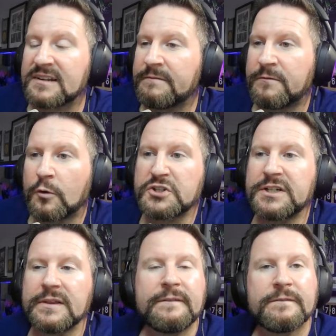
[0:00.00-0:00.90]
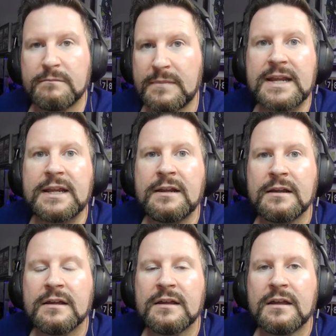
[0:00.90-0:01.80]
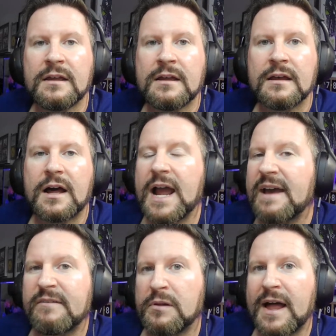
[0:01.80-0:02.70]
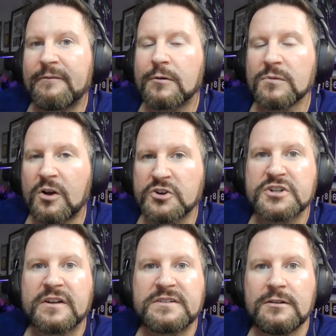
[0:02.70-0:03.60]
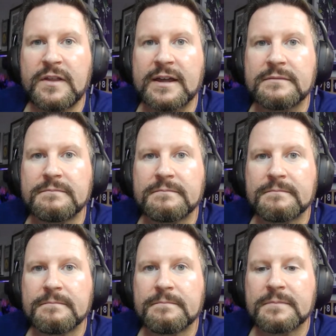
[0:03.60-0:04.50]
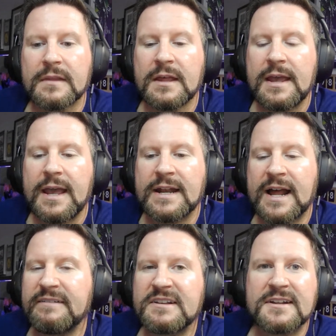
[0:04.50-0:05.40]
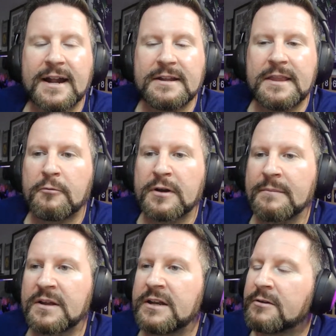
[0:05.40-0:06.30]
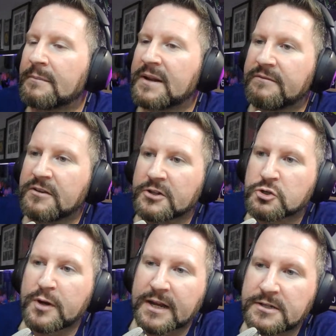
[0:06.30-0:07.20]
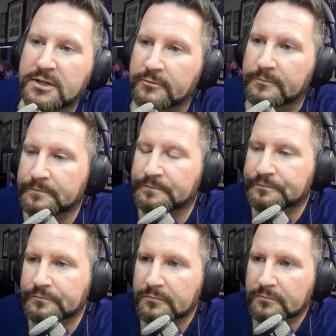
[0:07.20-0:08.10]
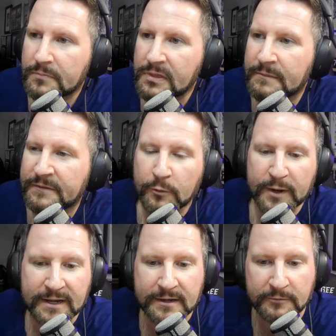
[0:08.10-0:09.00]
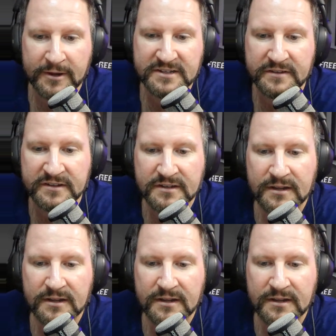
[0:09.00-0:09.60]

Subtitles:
And fortunately for me, I have a platform large enough to do that. And I decided that what I'm going to do, and I'm going to give y'all a trick too, before we get into the rest of this.